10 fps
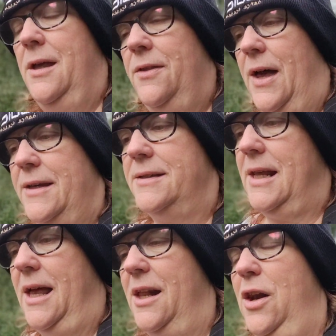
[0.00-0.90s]
There's
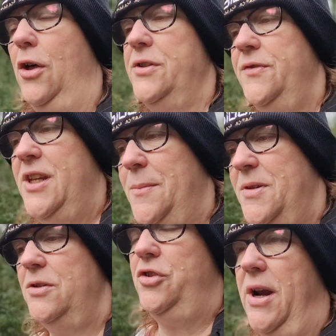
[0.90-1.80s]
lots of tips
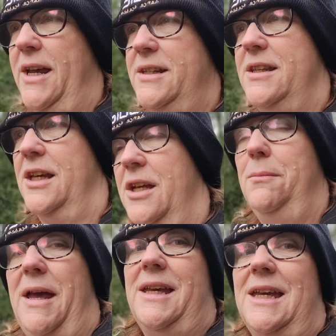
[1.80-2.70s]
and tricks that can
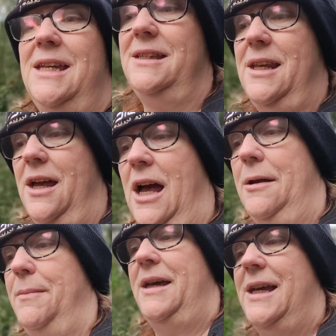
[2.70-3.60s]
make it easier
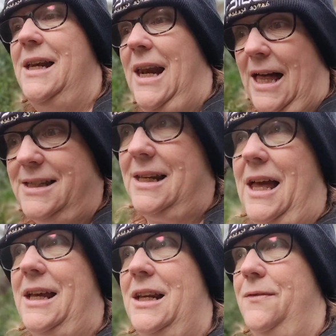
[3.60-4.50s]
and make it less
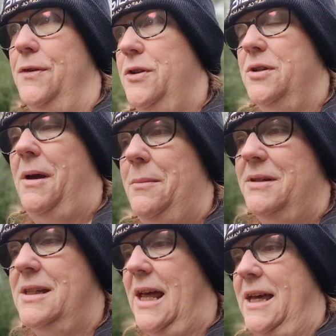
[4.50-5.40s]
likely for you to make
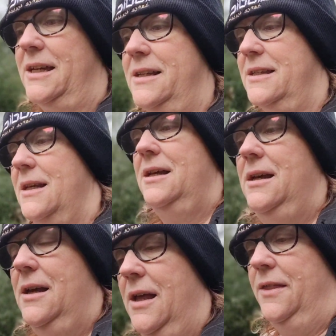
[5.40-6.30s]
mistakes.
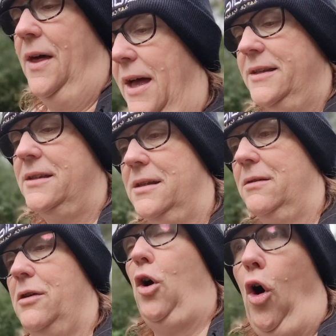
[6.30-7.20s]
There's
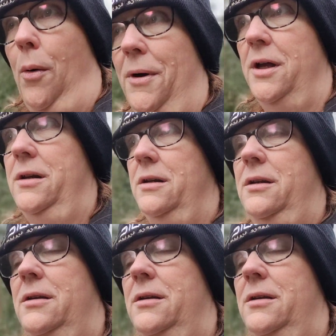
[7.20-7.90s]
common